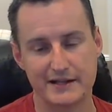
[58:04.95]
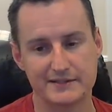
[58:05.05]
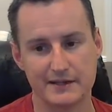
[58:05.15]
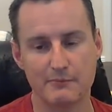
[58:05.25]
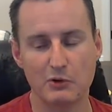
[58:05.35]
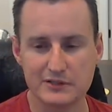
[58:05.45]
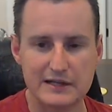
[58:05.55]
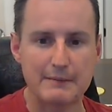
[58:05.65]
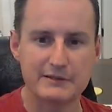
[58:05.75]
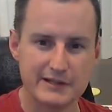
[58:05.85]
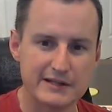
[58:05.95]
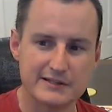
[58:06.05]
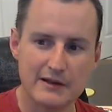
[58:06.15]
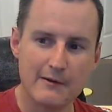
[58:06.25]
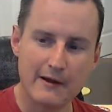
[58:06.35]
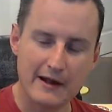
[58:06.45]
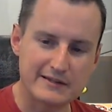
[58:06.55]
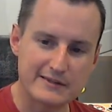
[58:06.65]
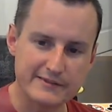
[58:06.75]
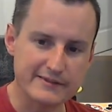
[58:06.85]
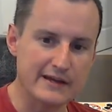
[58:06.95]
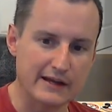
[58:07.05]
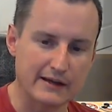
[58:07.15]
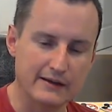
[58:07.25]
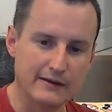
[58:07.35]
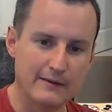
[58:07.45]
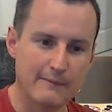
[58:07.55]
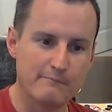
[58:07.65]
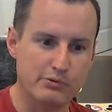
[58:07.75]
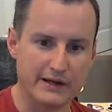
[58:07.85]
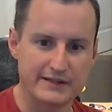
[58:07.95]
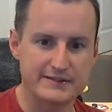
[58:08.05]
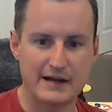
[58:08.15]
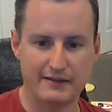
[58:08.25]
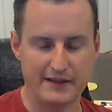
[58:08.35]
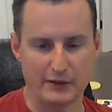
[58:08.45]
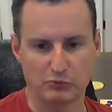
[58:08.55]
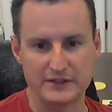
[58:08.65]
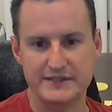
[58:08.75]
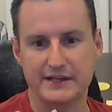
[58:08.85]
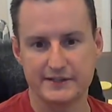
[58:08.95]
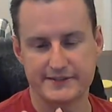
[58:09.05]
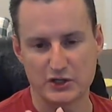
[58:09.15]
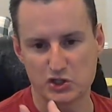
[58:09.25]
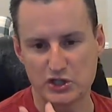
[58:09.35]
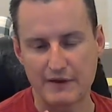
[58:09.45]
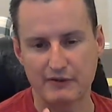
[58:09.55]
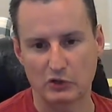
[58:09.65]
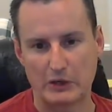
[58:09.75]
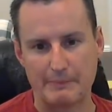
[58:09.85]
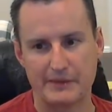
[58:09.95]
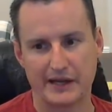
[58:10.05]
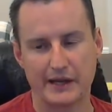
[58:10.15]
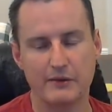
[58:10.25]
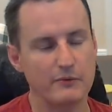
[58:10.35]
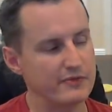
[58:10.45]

That's it. Most of the time it's thick, but it's not like ridiculous, like shaving cream thick.